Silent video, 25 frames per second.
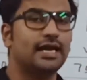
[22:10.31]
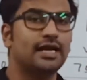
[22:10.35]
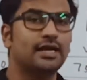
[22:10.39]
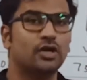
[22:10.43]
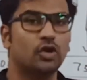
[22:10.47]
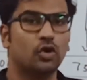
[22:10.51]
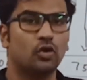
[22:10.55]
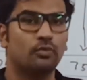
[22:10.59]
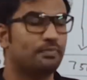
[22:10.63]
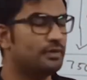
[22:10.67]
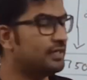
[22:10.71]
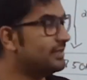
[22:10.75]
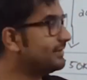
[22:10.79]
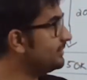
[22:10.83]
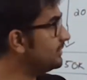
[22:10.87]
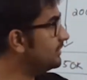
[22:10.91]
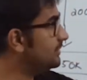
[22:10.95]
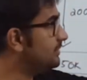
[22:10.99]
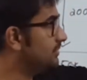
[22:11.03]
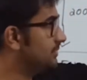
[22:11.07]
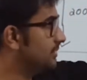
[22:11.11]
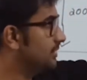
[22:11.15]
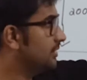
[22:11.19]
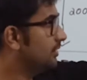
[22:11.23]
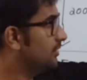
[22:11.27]
entropy
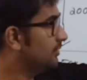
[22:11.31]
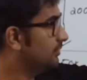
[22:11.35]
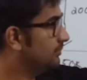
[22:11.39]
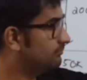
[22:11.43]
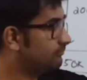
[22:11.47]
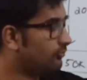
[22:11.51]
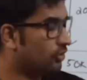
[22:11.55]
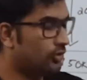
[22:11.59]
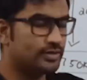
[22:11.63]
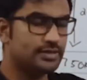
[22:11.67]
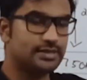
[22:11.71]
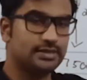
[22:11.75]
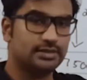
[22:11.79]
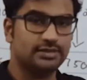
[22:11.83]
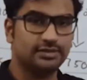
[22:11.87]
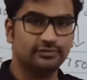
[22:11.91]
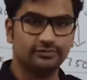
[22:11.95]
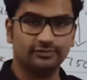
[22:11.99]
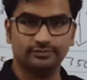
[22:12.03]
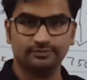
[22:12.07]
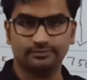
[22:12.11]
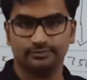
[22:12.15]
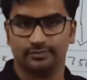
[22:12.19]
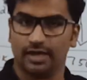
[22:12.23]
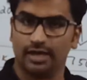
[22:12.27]
is
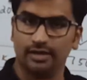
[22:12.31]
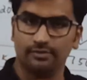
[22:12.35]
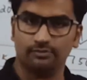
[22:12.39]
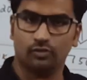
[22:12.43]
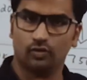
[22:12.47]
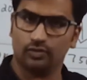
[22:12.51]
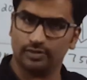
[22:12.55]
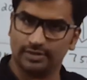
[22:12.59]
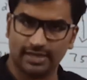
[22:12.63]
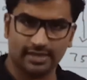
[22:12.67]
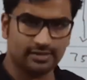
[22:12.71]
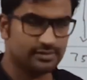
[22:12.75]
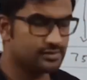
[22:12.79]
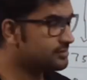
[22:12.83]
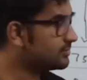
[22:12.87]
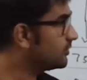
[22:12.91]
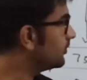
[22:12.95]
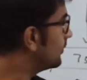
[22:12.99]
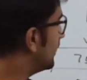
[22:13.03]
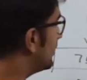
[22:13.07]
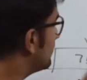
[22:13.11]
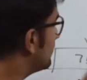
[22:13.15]
positive, right? Both cases you